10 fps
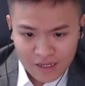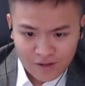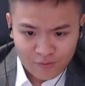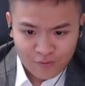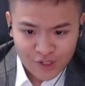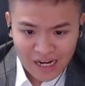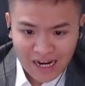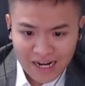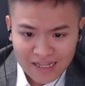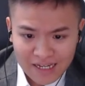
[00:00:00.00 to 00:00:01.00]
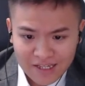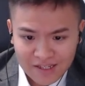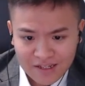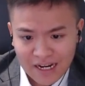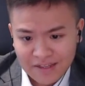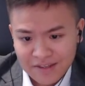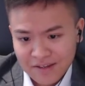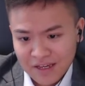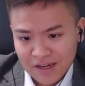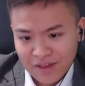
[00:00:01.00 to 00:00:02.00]
which highlights the idea
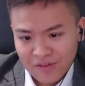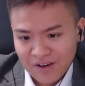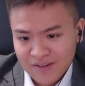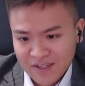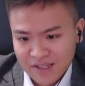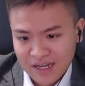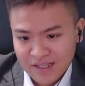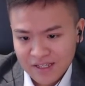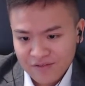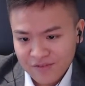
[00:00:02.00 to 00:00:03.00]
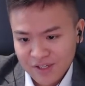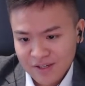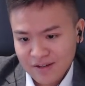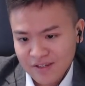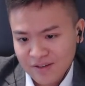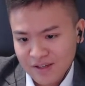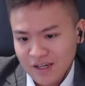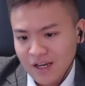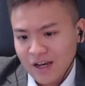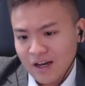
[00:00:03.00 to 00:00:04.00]
that a thriving society results
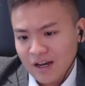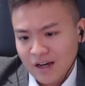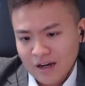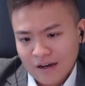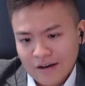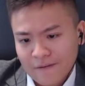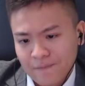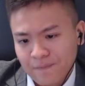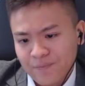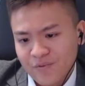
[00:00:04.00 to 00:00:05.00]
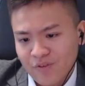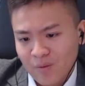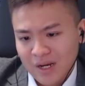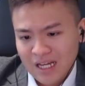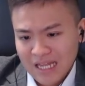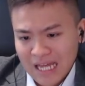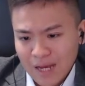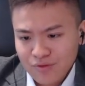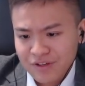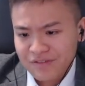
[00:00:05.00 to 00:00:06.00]
uh, from a
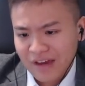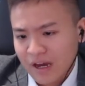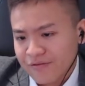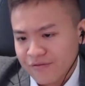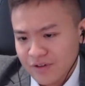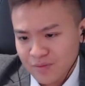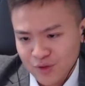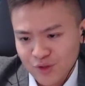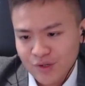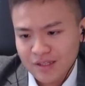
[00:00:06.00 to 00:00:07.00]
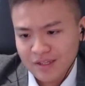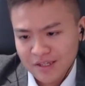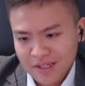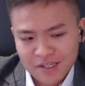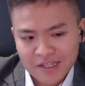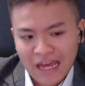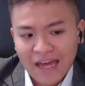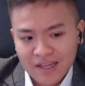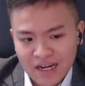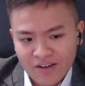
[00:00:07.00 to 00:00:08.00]
collaborative effort between the citizen
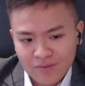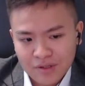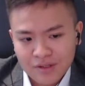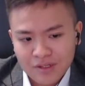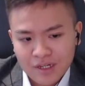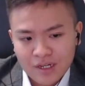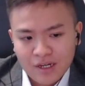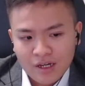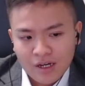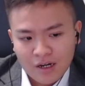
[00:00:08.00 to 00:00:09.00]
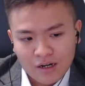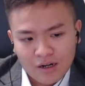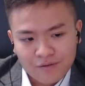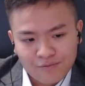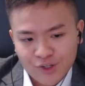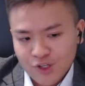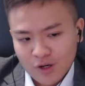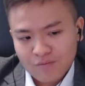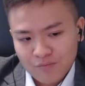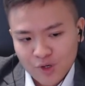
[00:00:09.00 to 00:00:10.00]
and the government, which
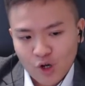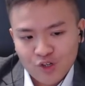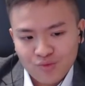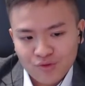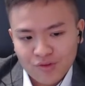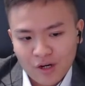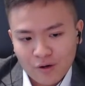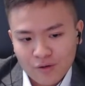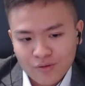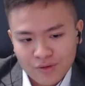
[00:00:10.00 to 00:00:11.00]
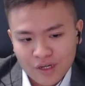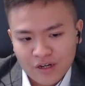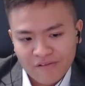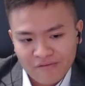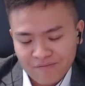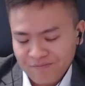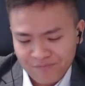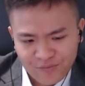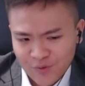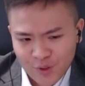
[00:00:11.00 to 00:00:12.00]
contribute their own,
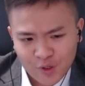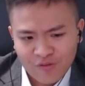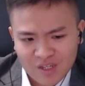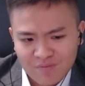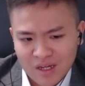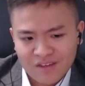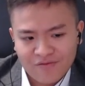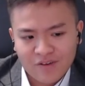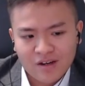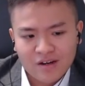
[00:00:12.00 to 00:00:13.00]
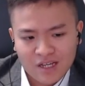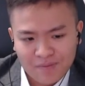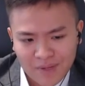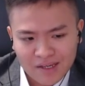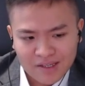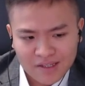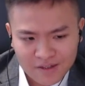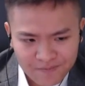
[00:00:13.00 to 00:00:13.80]
respective capacity.